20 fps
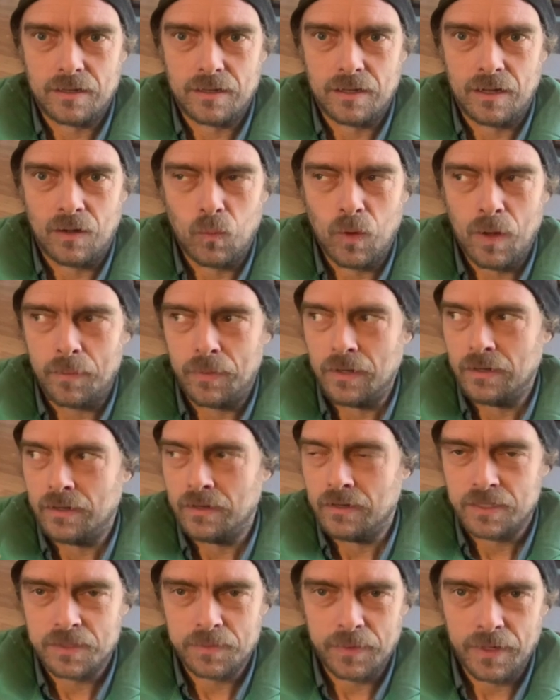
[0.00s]
a weapon
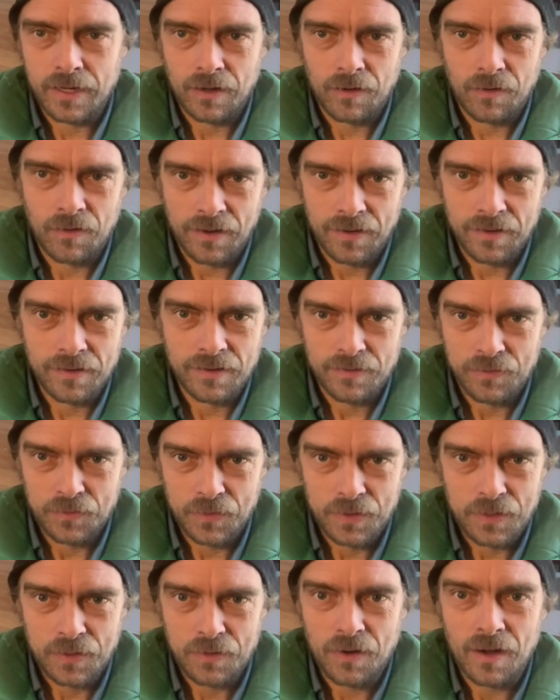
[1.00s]
spinning around
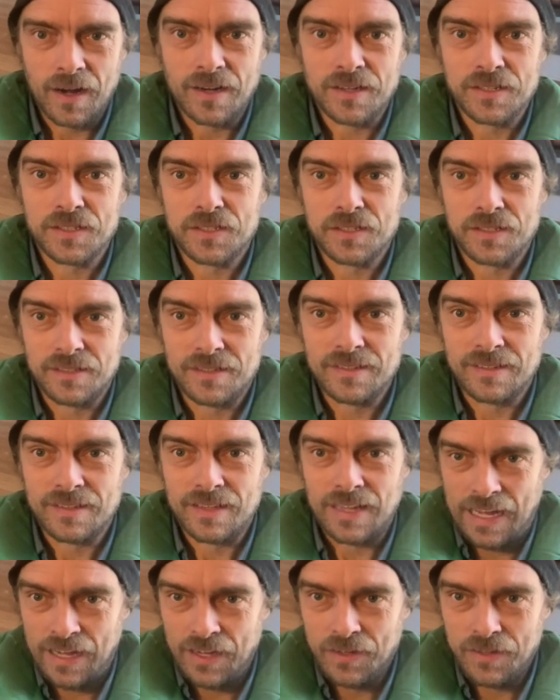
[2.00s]
when you crash.
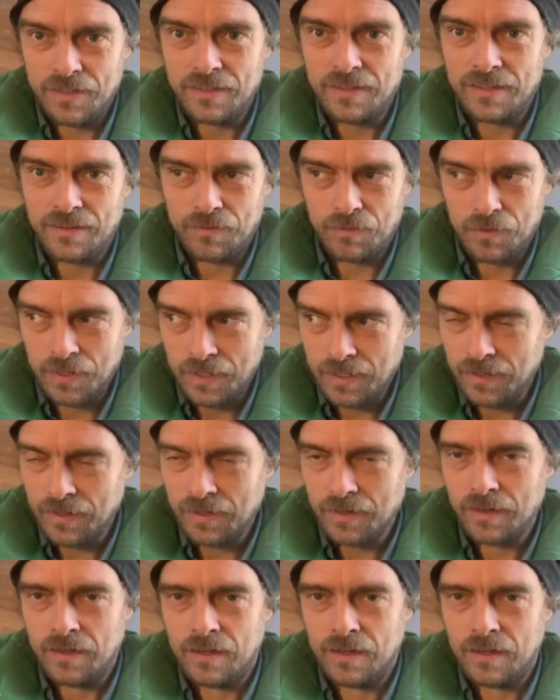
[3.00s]
That good, they're really good.